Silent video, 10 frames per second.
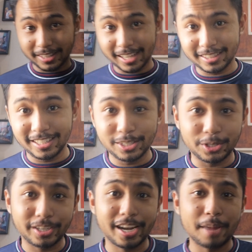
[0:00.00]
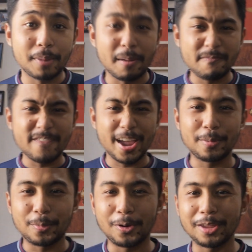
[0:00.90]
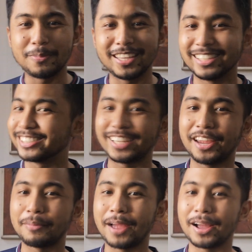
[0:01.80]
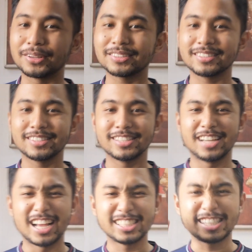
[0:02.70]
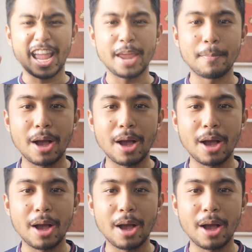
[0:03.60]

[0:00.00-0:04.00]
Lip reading: that, the inner K-pop fanboy in me just came out. Stan